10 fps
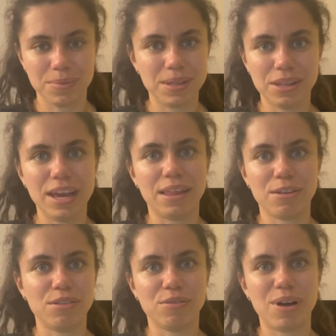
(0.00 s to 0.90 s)

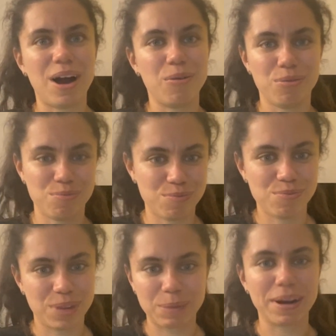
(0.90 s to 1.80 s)
the how
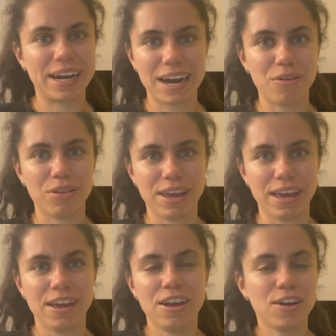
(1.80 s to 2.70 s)
explain how the
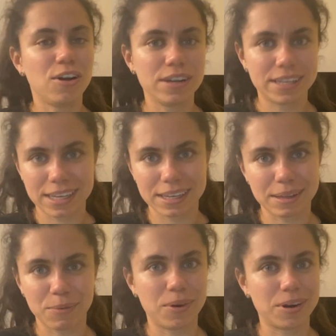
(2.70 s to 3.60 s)
college
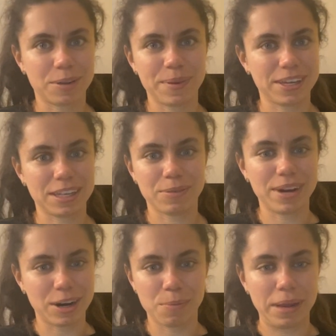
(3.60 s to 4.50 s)
system works because it's very
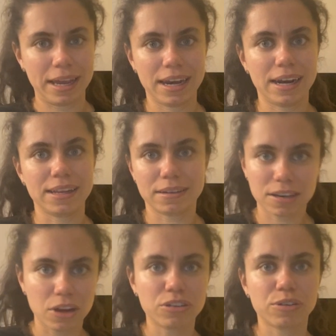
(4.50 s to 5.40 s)
complicated and there's
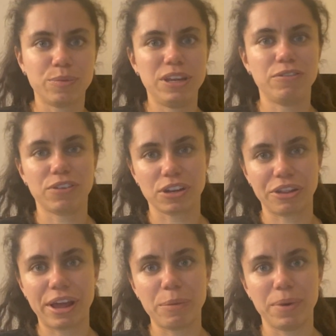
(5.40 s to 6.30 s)
lots of videos on that.